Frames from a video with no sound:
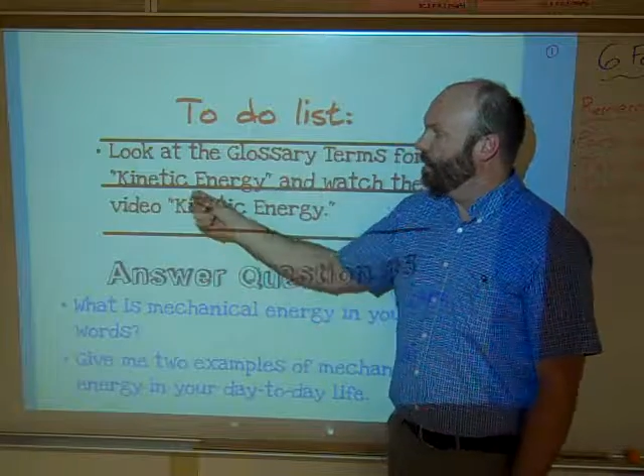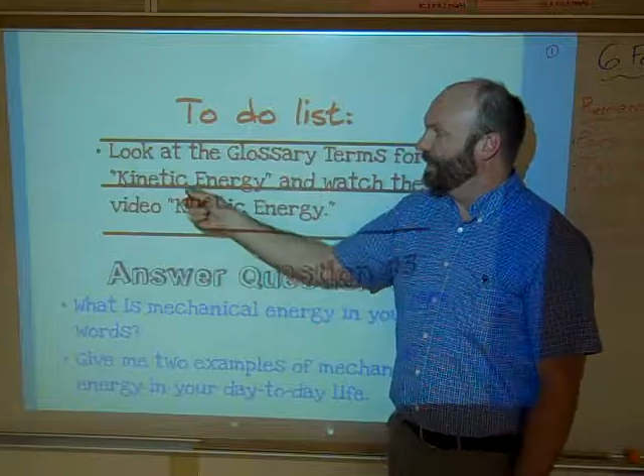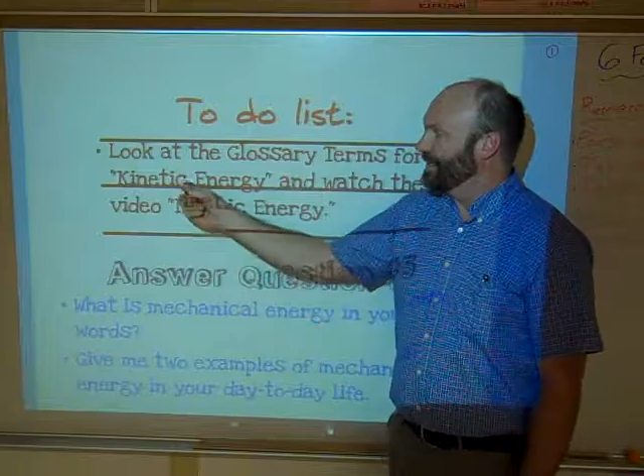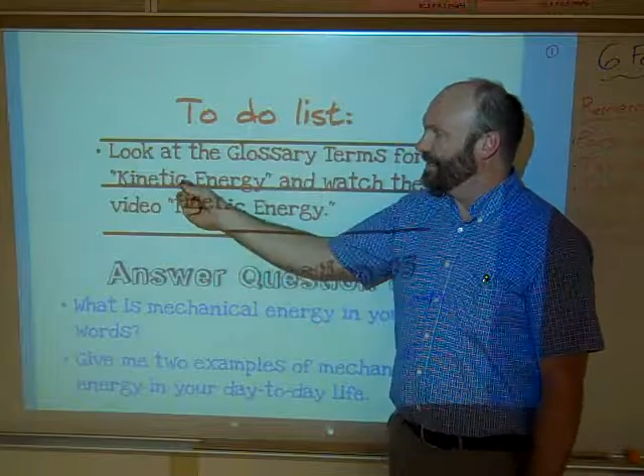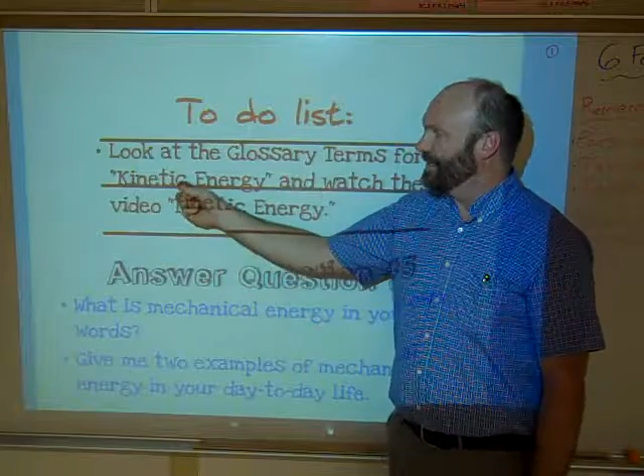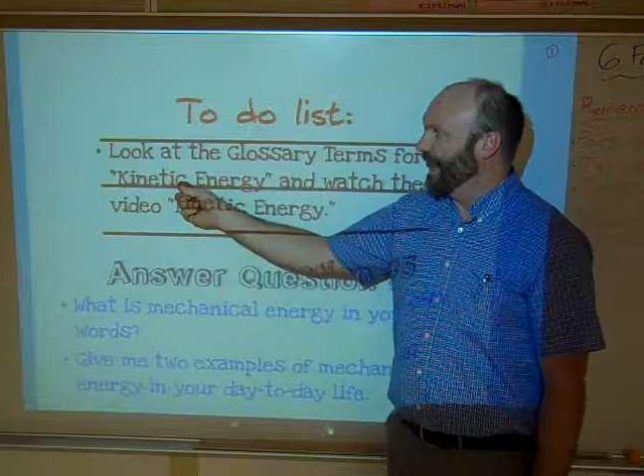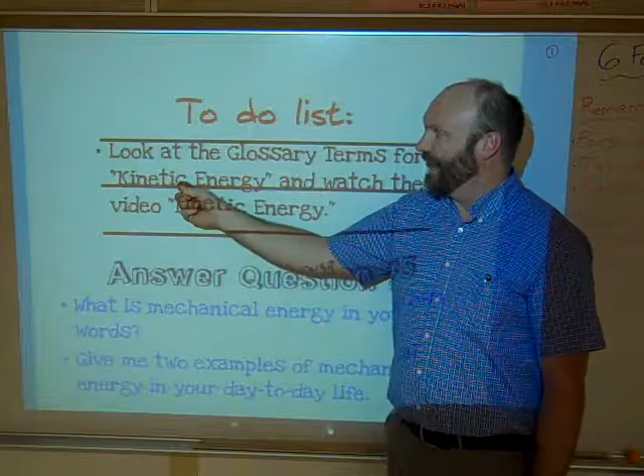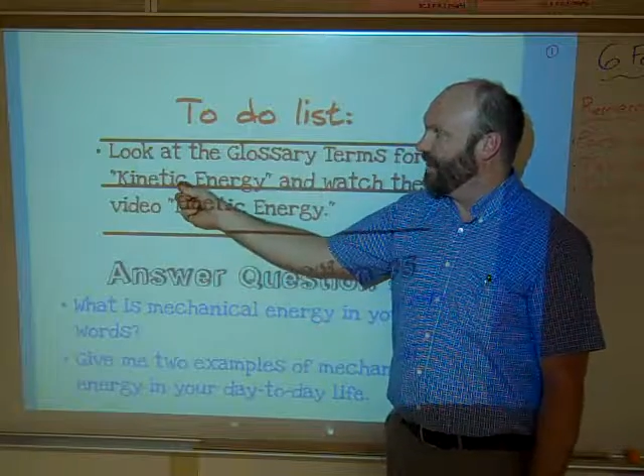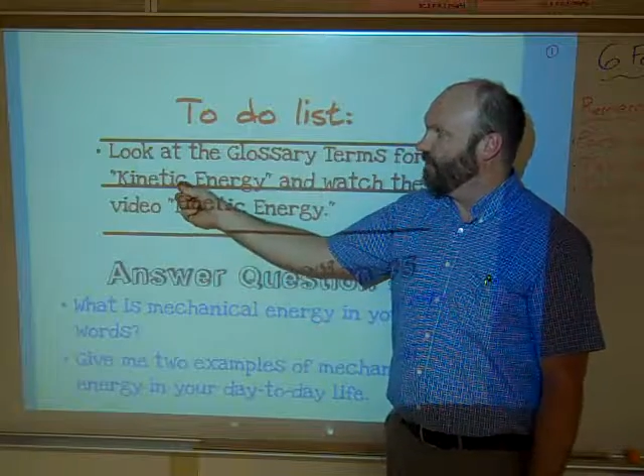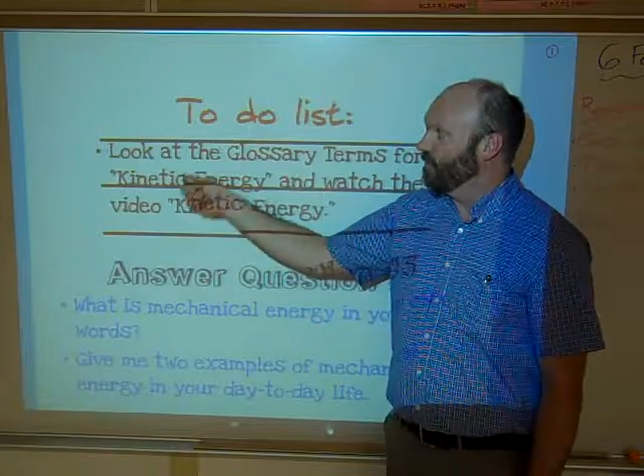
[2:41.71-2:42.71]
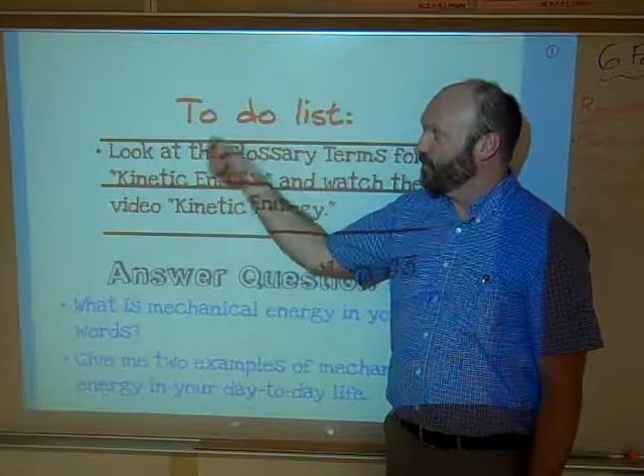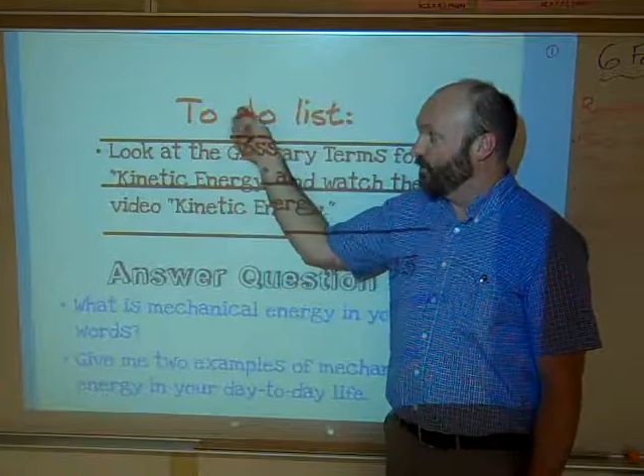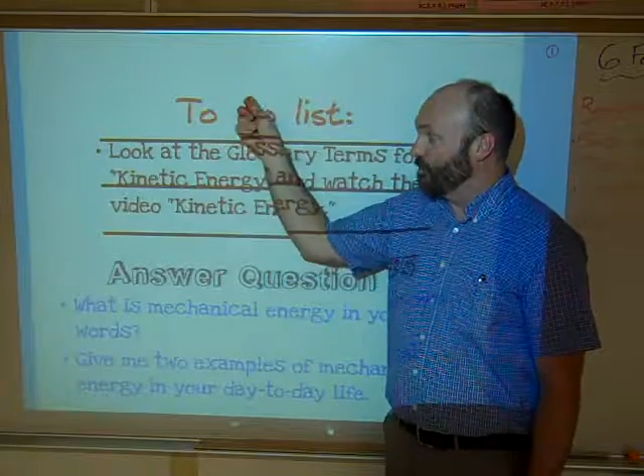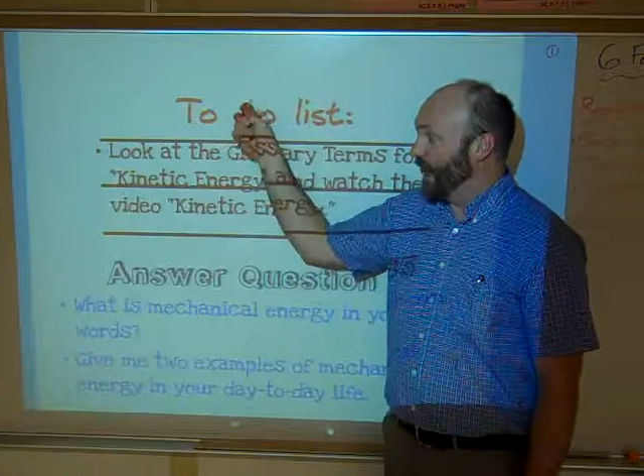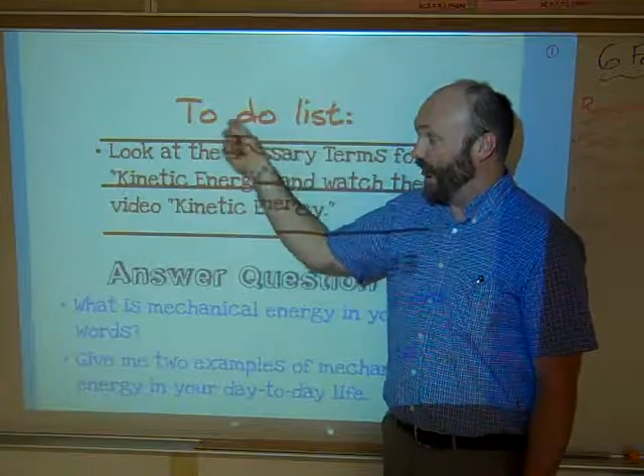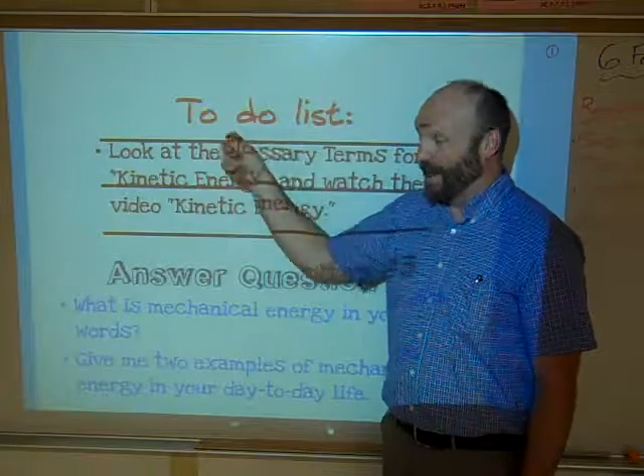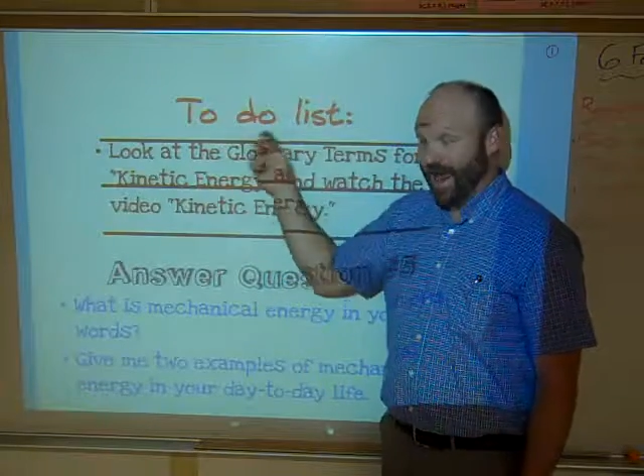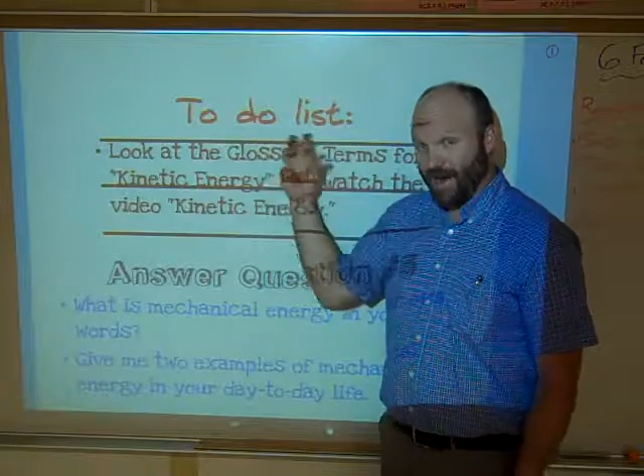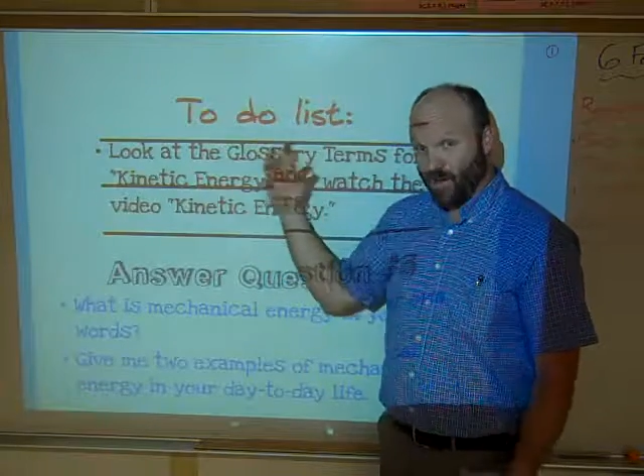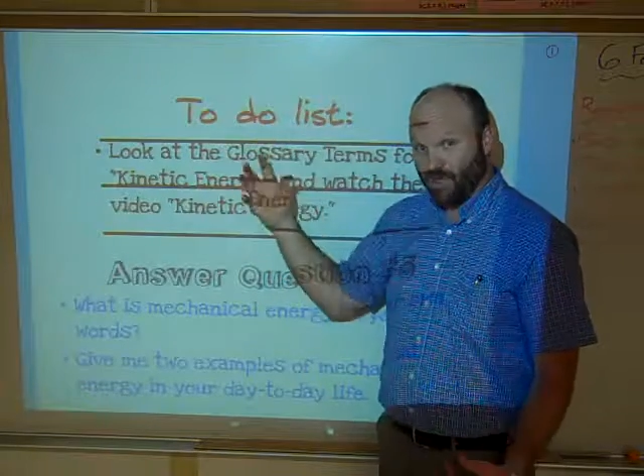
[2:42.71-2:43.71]
But today, the
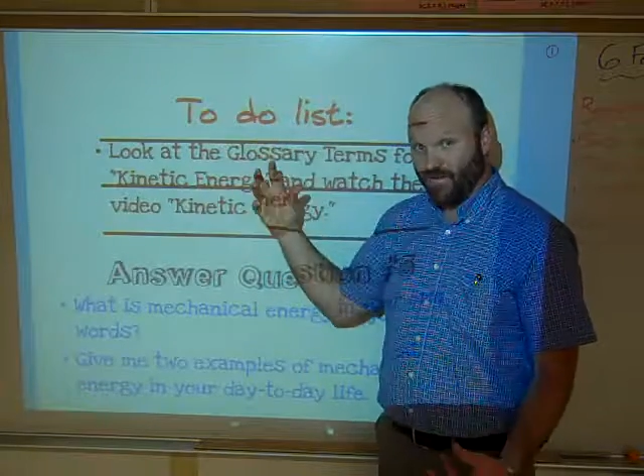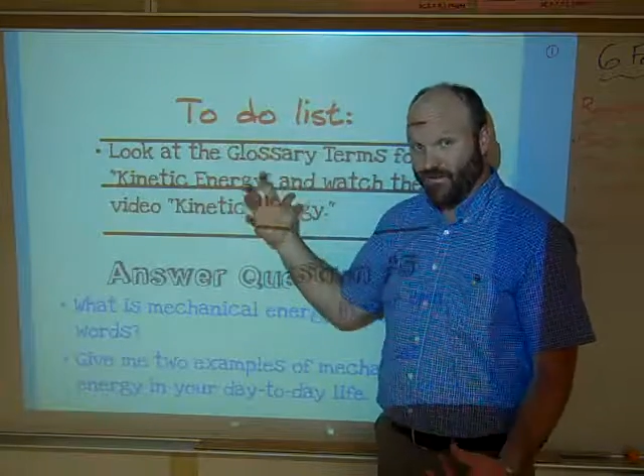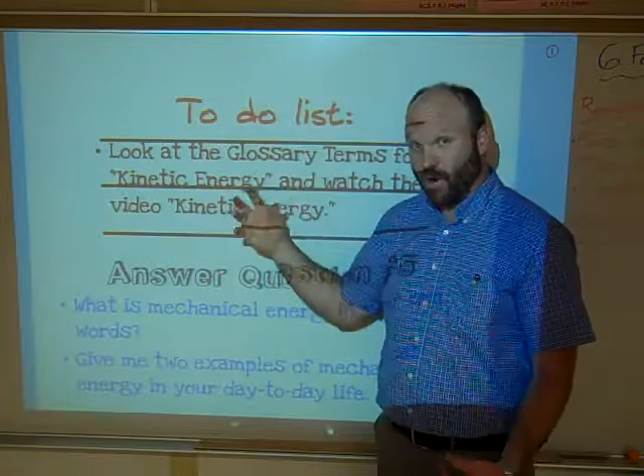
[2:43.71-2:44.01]
energy of